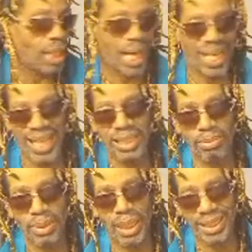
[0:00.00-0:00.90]
against
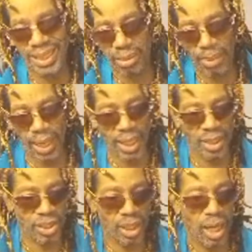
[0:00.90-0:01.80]
me and taking my
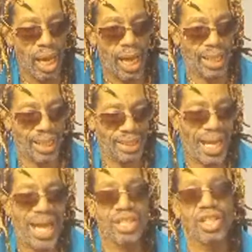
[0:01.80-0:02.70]
energy and
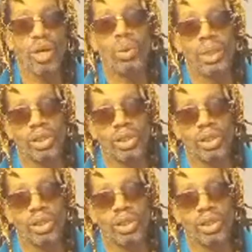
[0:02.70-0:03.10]
attaching what is